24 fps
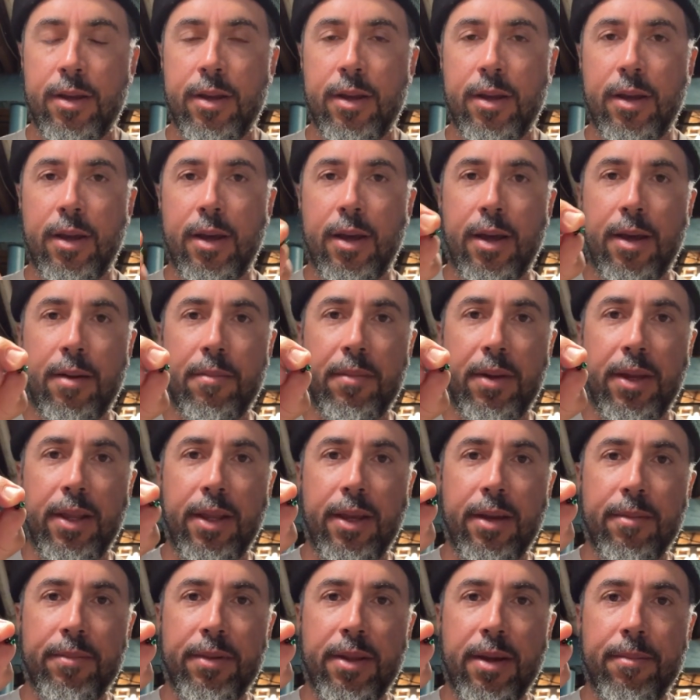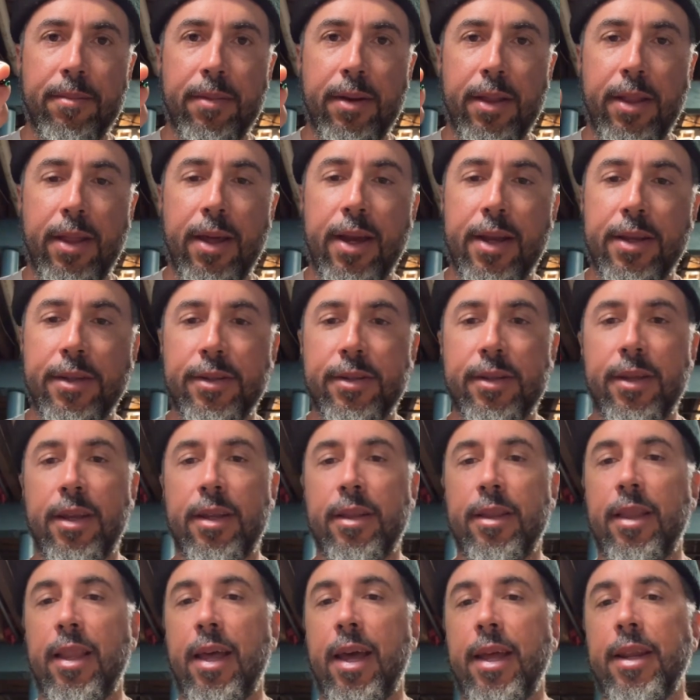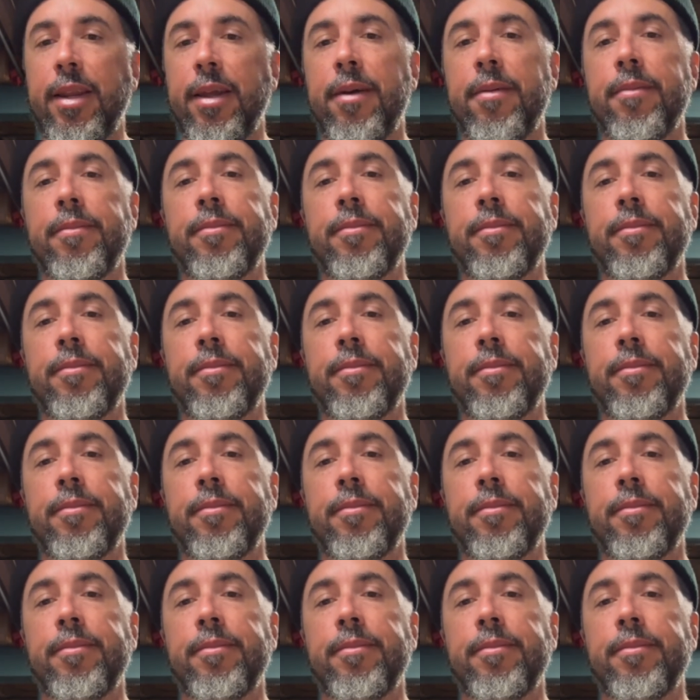dumbbell eyes in lead.